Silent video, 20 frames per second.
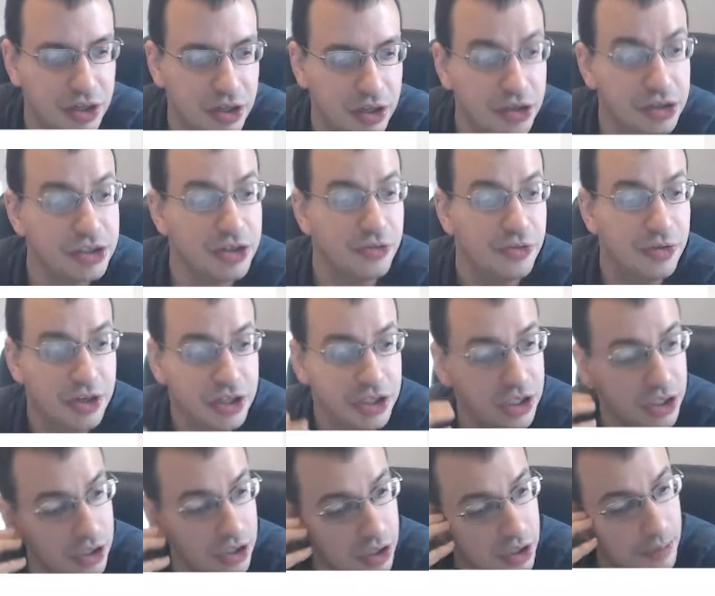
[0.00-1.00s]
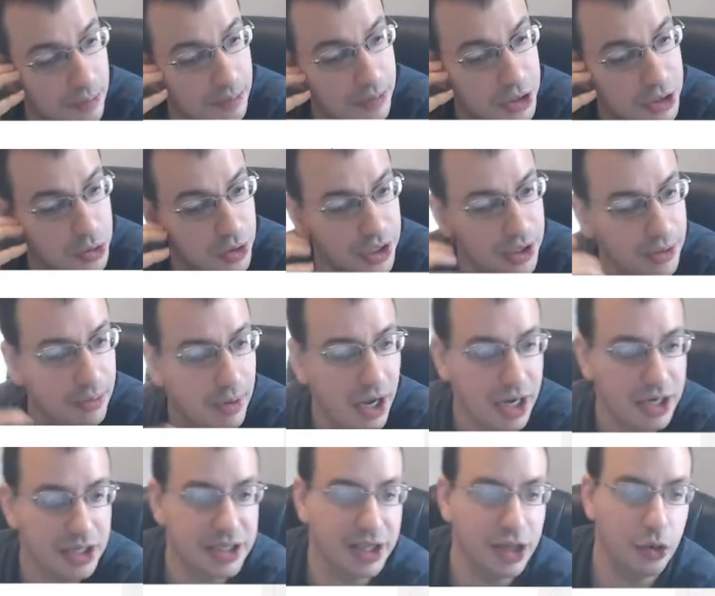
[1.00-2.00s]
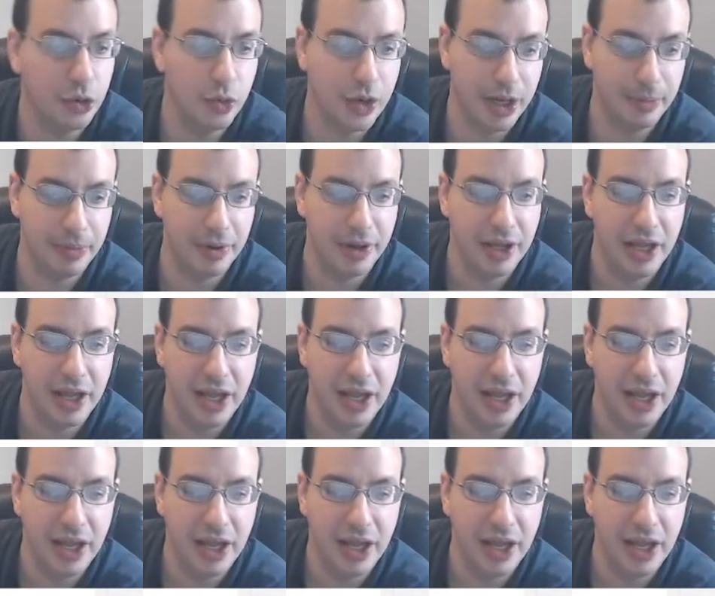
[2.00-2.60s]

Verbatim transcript: there's a friction between the box and the ramp,